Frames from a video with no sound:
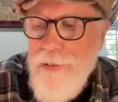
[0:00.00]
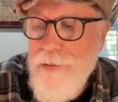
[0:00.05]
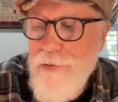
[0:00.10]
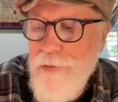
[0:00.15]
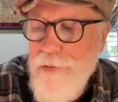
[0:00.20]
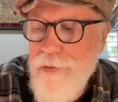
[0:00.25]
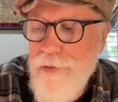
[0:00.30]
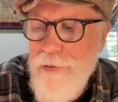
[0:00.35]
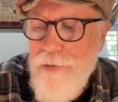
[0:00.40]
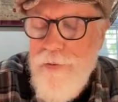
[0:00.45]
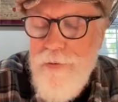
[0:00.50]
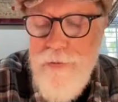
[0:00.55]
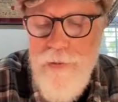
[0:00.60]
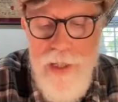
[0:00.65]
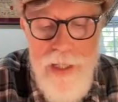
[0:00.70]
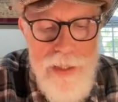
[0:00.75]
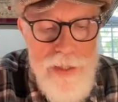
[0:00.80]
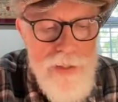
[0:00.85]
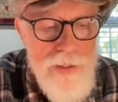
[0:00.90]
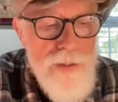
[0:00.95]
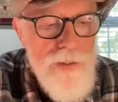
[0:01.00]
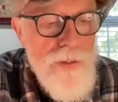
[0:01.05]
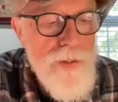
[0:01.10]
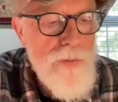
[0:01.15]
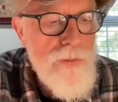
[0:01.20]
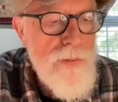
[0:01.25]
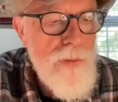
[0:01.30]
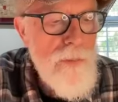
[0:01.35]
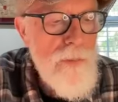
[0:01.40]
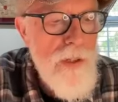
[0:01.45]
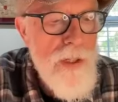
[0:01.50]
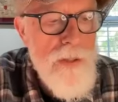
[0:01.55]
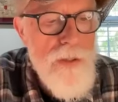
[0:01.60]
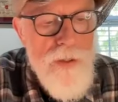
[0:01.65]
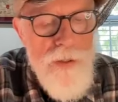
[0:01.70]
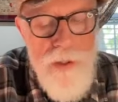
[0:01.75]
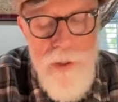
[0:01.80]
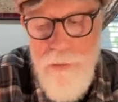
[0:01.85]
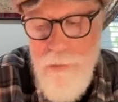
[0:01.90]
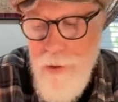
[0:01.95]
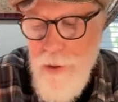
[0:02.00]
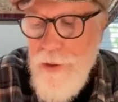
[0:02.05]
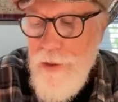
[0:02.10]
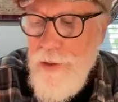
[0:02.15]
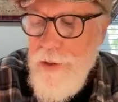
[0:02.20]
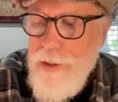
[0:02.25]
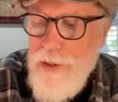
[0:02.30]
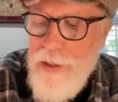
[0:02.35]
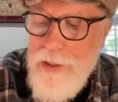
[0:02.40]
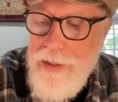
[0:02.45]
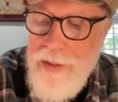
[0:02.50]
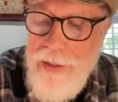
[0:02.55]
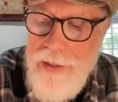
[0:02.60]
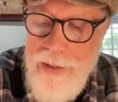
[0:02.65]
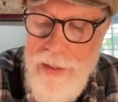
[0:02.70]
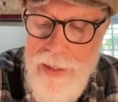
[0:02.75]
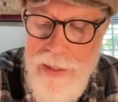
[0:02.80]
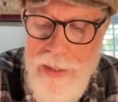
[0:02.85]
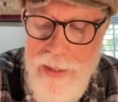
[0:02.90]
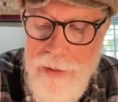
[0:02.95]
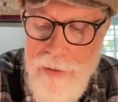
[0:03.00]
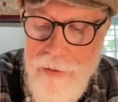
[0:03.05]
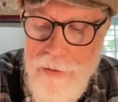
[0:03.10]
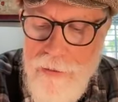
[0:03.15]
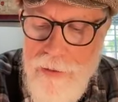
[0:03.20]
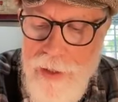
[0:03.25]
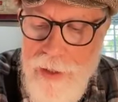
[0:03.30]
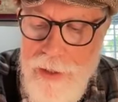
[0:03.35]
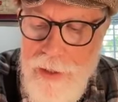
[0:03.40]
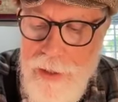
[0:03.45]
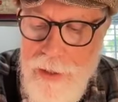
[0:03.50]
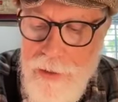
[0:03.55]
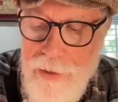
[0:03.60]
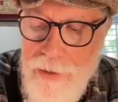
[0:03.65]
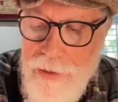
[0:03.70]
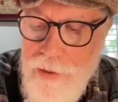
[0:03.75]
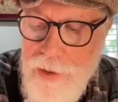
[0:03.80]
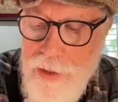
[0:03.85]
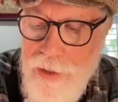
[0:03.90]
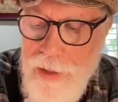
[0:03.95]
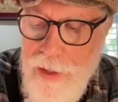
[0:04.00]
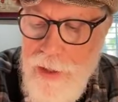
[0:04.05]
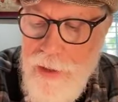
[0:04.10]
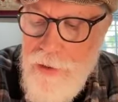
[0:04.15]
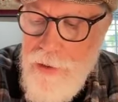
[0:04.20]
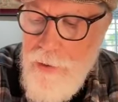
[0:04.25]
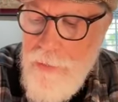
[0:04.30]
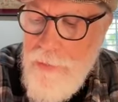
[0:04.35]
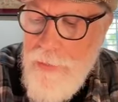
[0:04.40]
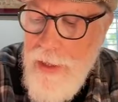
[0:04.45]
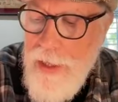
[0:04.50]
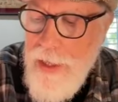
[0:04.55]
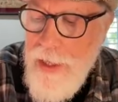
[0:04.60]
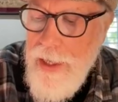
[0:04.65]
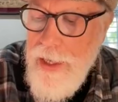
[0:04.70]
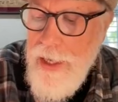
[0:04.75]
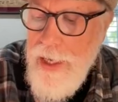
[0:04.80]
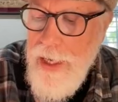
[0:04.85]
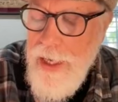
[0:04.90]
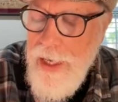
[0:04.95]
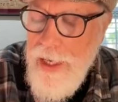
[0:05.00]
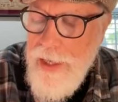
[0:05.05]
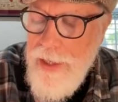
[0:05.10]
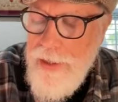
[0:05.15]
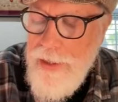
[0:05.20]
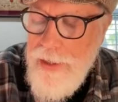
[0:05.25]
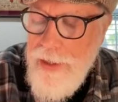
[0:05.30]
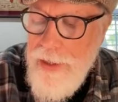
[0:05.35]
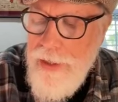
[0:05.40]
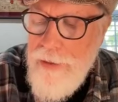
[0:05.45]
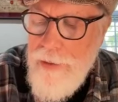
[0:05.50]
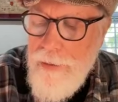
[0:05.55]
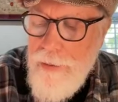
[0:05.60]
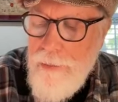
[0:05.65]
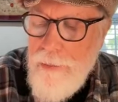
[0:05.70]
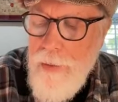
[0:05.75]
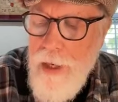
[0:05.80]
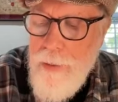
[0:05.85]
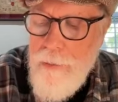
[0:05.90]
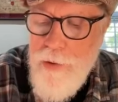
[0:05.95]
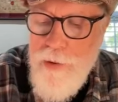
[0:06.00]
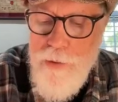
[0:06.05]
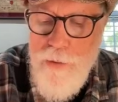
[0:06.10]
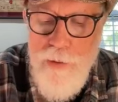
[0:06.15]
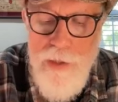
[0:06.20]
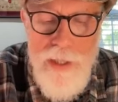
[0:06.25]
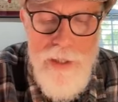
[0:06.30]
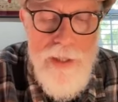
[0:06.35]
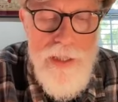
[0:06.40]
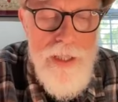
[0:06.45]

of friends from where she worked and over the years and things. And Mom was quite a